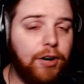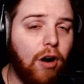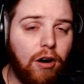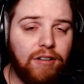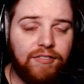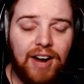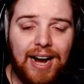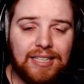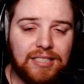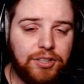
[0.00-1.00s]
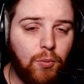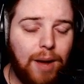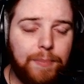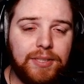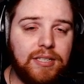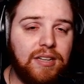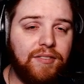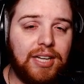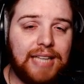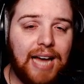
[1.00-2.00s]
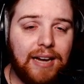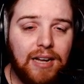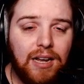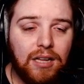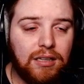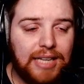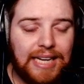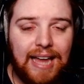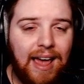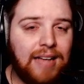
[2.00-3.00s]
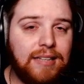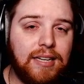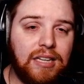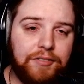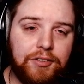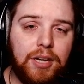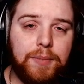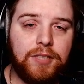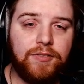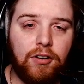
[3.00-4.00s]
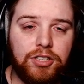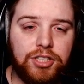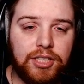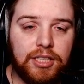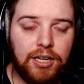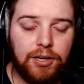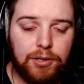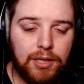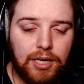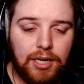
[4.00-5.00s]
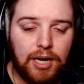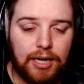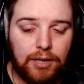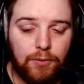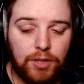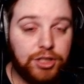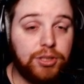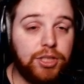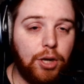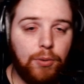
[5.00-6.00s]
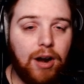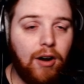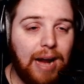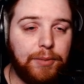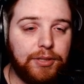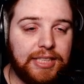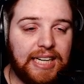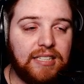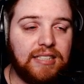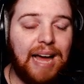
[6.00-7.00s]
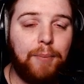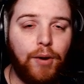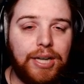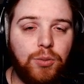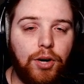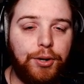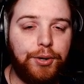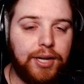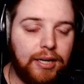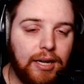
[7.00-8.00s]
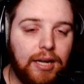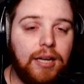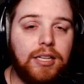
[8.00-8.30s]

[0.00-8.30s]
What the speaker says: are your artifacts and your weapons and stuff like that enhanced and leveled up as far as you can go. Once you know, are able to get to that point to where you can